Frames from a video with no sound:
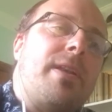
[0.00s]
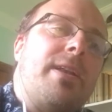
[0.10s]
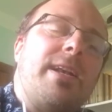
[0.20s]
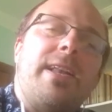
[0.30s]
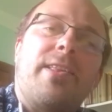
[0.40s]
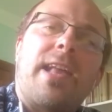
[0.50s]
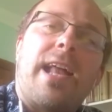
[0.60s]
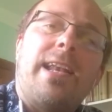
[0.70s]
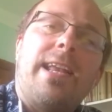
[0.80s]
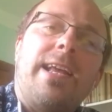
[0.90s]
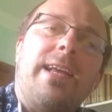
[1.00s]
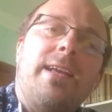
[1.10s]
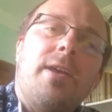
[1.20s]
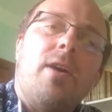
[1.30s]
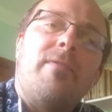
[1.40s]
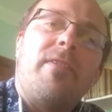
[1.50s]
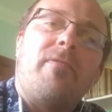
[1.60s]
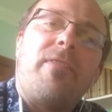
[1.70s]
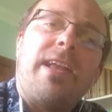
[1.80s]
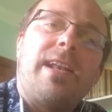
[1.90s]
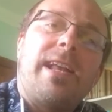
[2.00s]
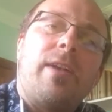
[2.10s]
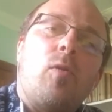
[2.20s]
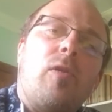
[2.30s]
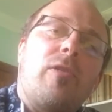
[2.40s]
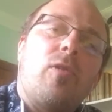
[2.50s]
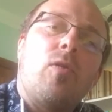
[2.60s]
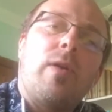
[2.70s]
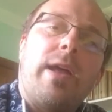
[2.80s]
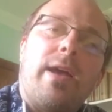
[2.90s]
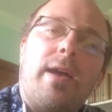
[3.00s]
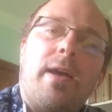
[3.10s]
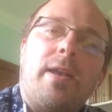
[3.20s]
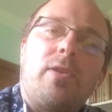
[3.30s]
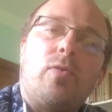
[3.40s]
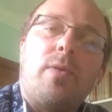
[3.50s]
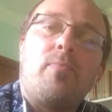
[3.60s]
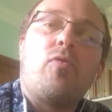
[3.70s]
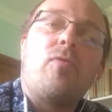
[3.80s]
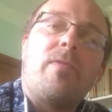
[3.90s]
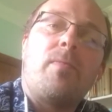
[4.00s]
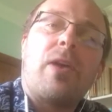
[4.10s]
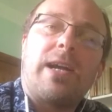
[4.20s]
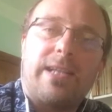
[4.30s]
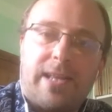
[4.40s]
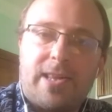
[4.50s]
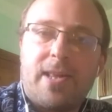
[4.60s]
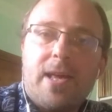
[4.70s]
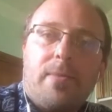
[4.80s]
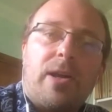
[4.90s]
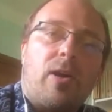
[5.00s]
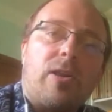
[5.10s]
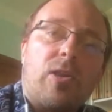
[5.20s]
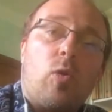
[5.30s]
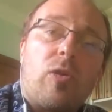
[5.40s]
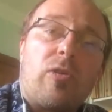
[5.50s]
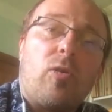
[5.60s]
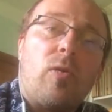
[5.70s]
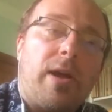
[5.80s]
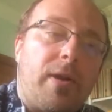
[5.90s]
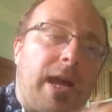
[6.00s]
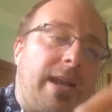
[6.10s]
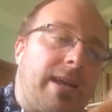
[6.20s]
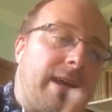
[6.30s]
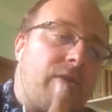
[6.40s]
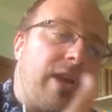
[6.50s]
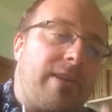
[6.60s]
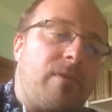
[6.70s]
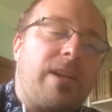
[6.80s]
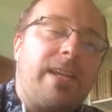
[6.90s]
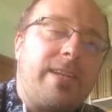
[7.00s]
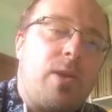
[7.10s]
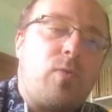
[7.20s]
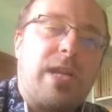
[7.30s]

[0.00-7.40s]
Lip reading: your understanding of your field, and also to improve your practice. Because also I had a creative writing tutor,